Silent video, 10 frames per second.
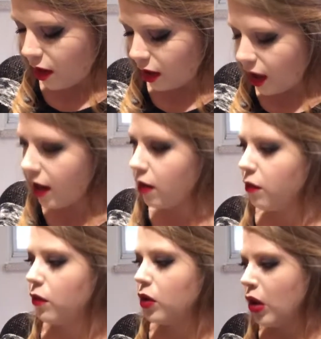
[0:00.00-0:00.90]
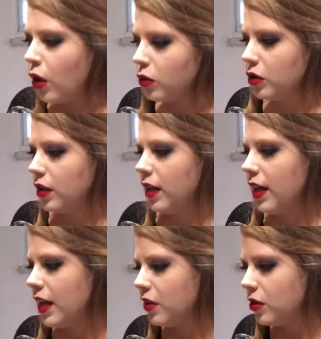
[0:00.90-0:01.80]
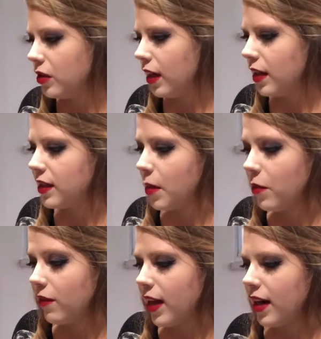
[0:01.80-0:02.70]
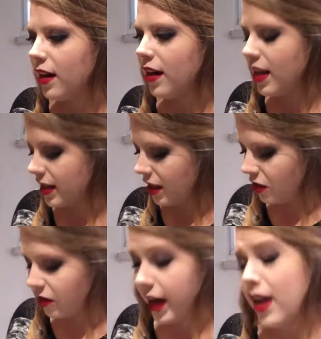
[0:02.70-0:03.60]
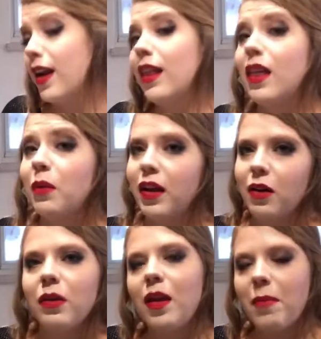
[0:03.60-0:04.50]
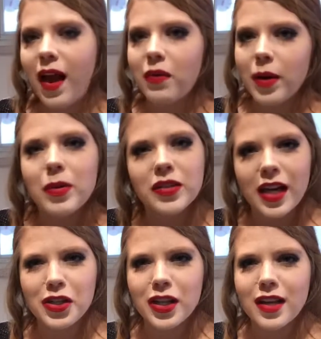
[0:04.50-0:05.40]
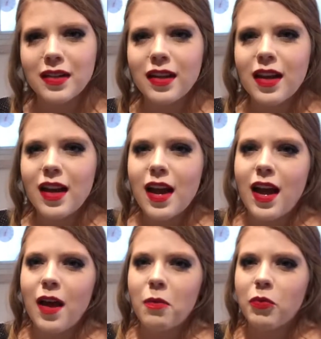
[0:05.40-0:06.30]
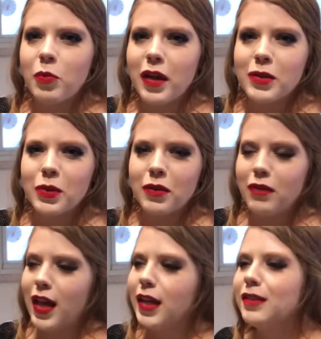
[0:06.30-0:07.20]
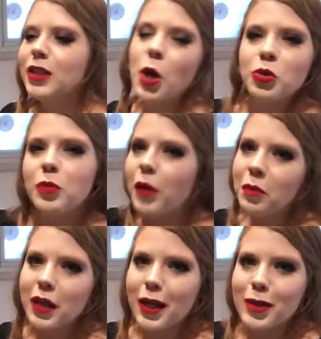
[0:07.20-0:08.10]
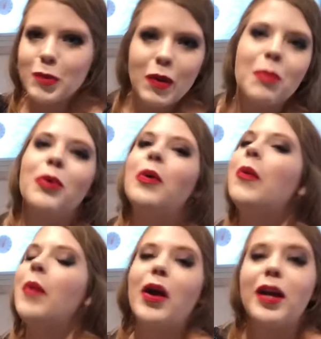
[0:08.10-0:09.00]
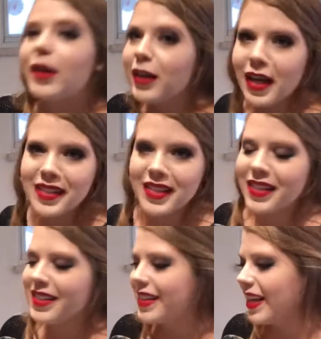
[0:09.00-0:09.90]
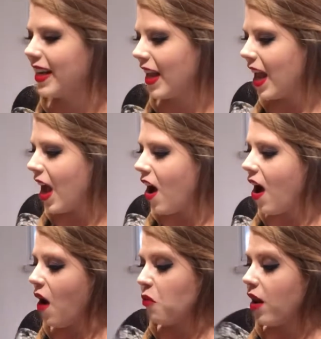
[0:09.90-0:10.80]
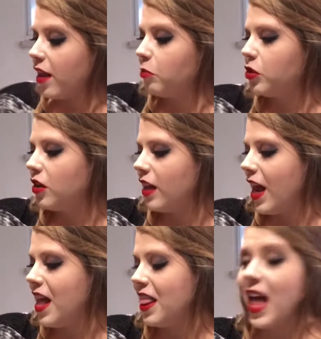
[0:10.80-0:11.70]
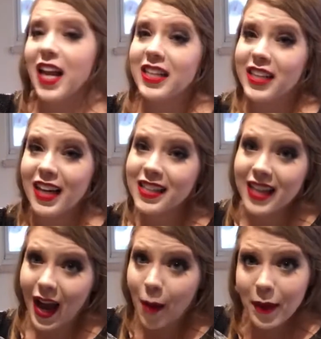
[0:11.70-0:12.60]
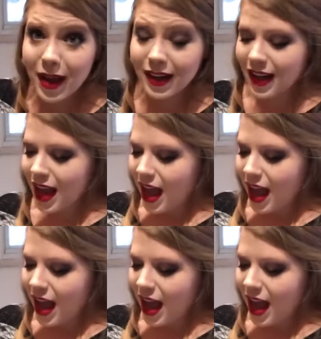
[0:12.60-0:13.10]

a lot of culture and history, and some of it isn't great, and I think we get a really bad reputation for being sort of like country bumpkins, people who marry their cousins, and while I'm sure that that does happen,